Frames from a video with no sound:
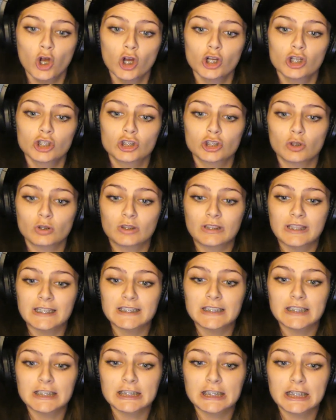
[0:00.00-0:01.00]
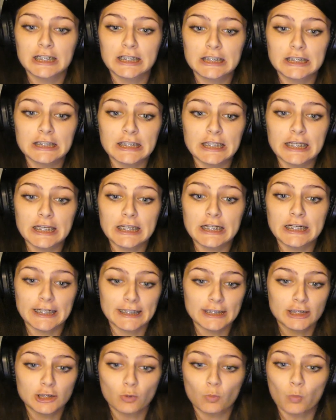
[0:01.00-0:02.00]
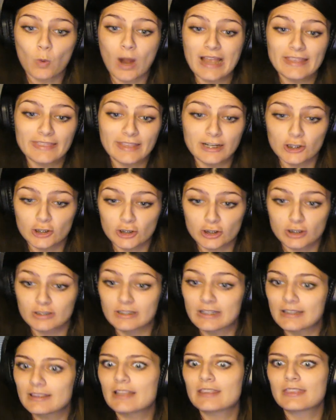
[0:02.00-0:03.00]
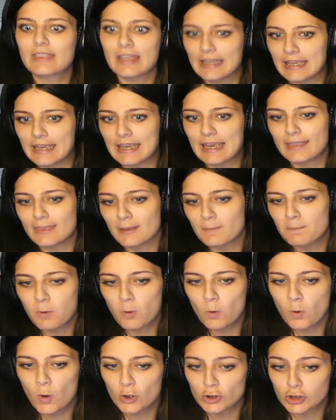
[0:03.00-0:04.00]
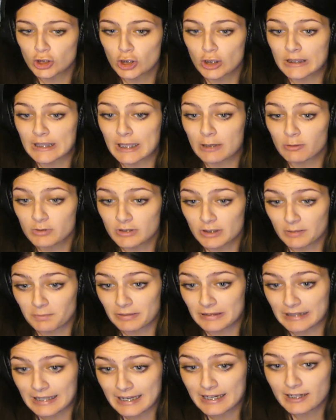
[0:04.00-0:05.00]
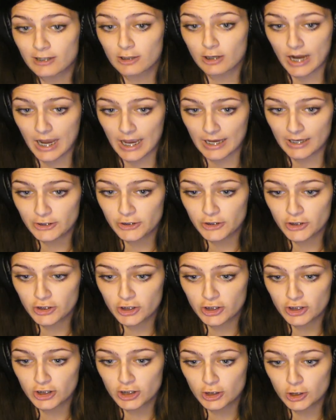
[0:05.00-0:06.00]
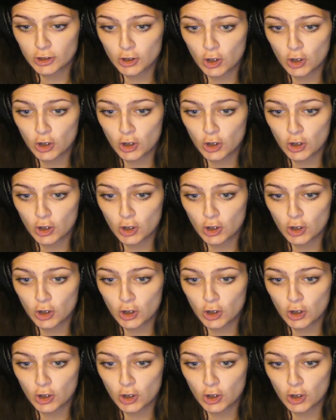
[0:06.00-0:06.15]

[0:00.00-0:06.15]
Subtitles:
So this is gonna lead into why there's the thingy in the pool. So there was a plane crash,